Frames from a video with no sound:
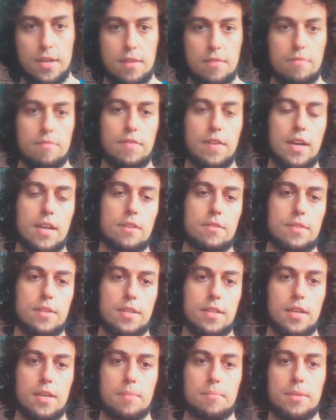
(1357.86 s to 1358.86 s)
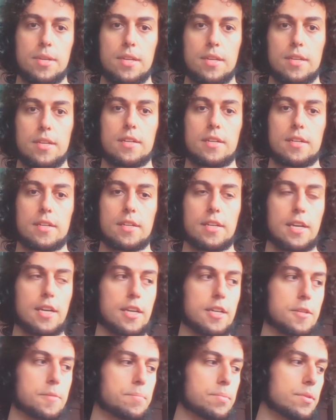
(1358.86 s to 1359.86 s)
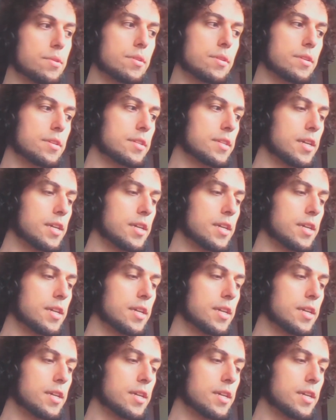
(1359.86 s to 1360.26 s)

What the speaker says: value that can be gained per